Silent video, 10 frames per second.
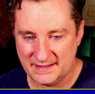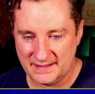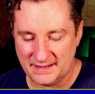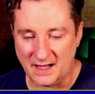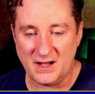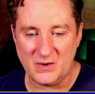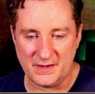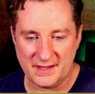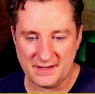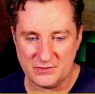Oh,
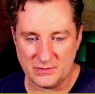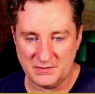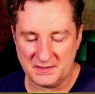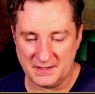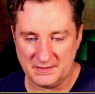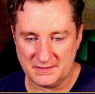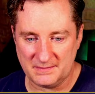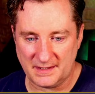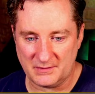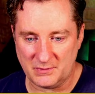yeah, Drew's saying he's
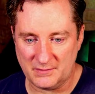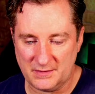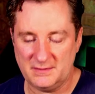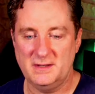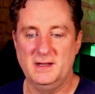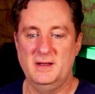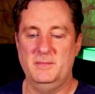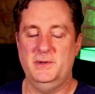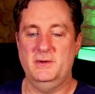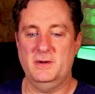had one of his
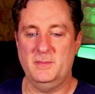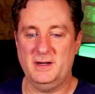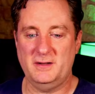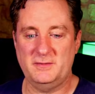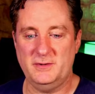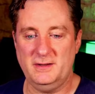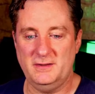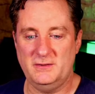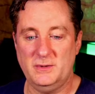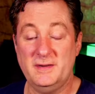pewter mugs for at
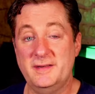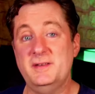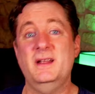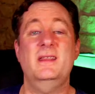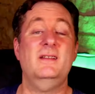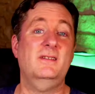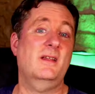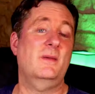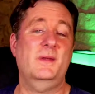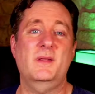least 25 years. And that's
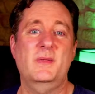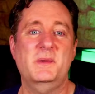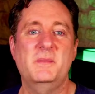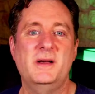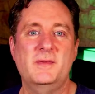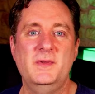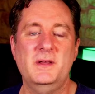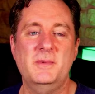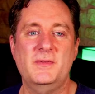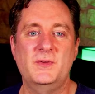another thing to think about. Think
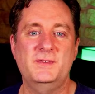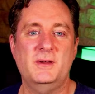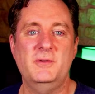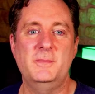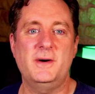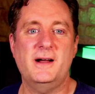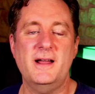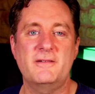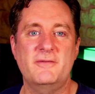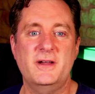about the stuff you buy
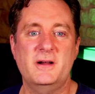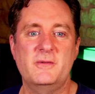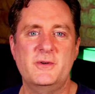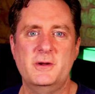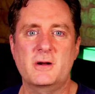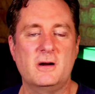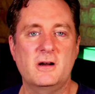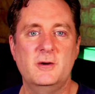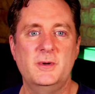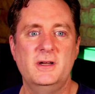at Faire for your
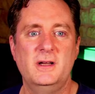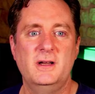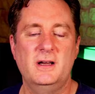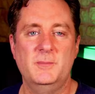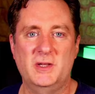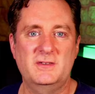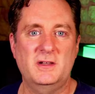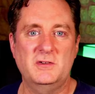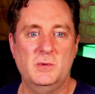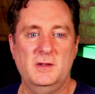garb,
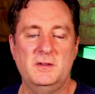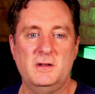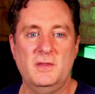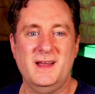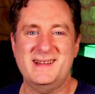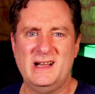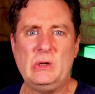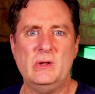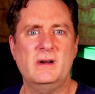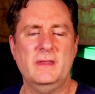accessories and all that, and how
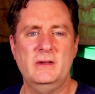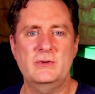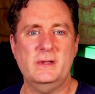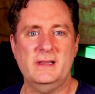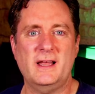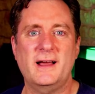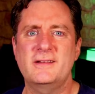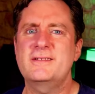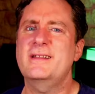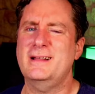long they usually
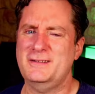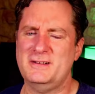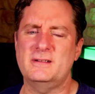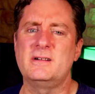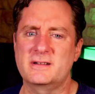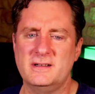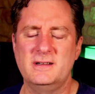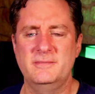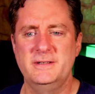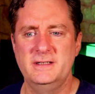last. They last a long
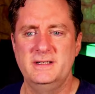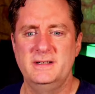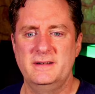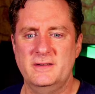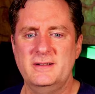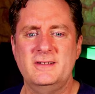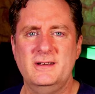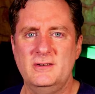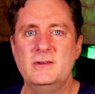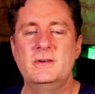time. They're
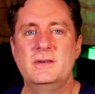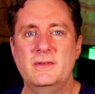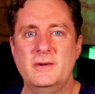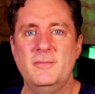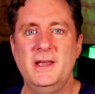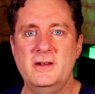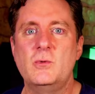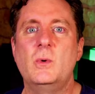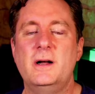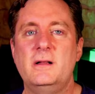designed to. They're made
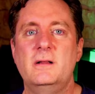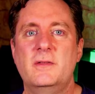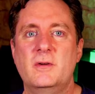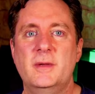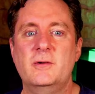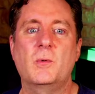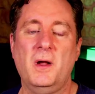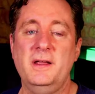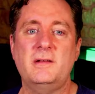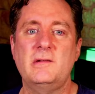well, and they're made right.